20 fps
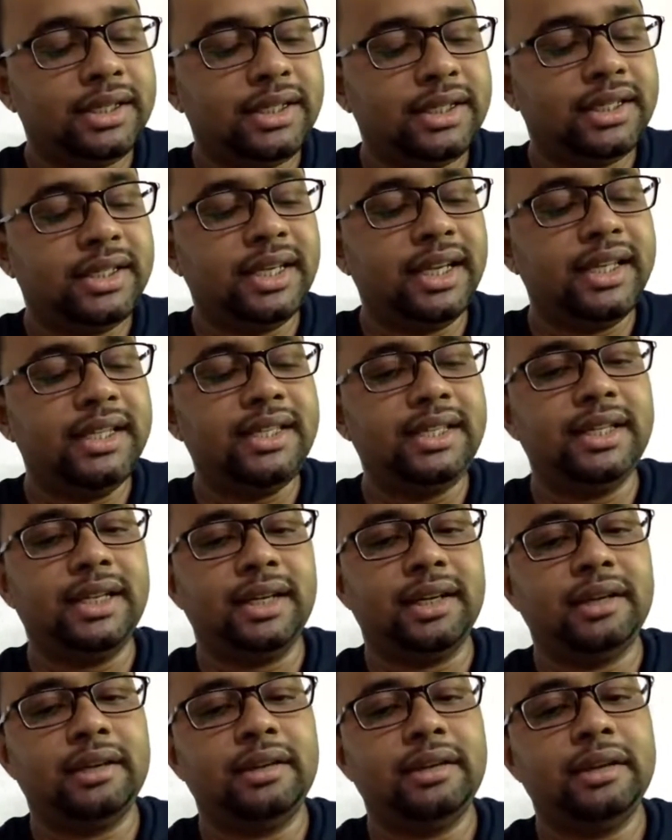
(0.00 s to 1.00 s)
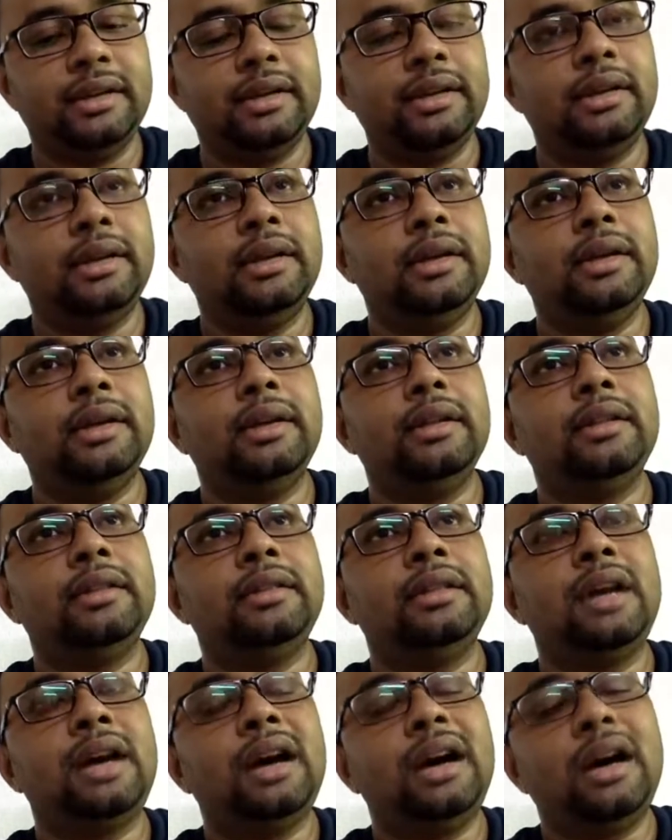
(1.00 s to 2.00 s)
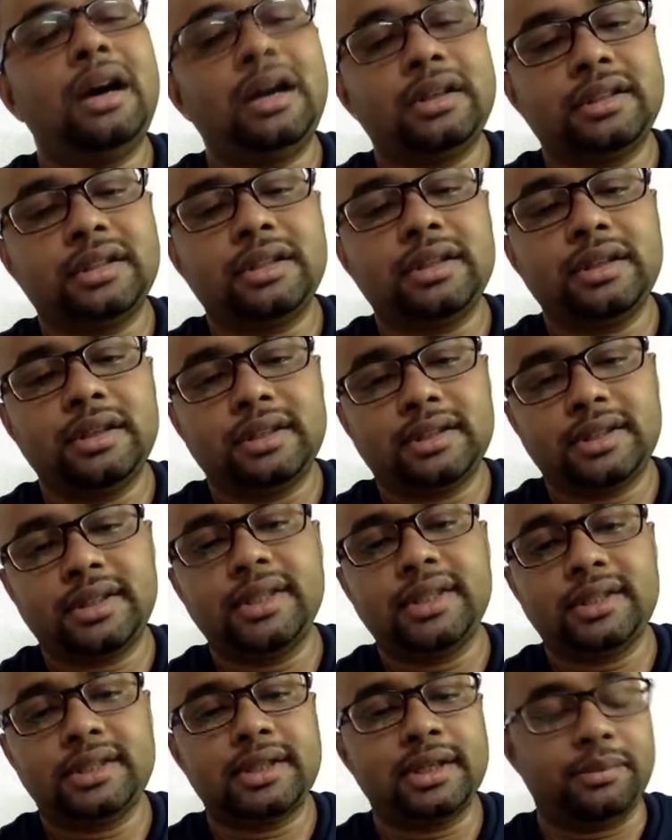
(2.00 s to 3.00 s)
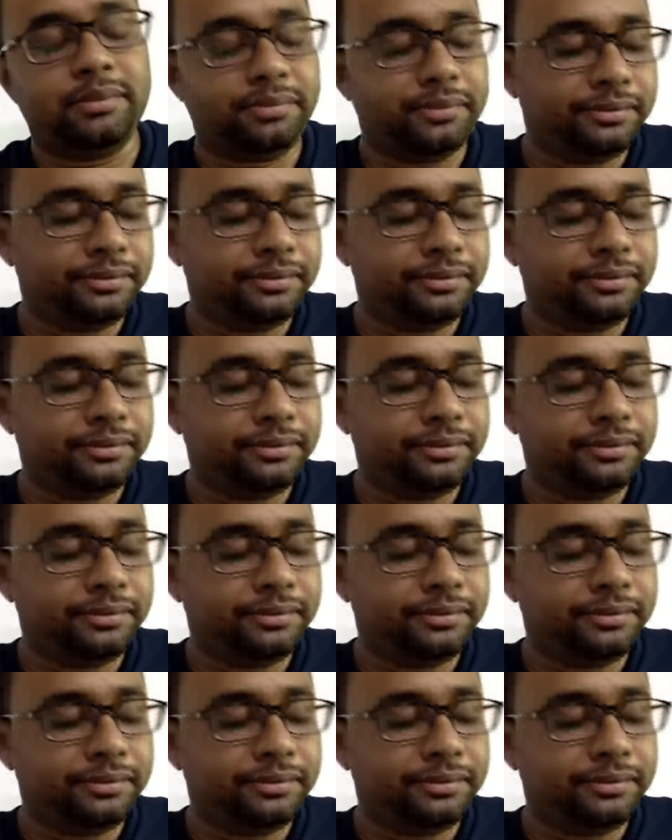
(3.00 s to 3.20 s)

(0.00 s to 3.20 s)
changing the earth system.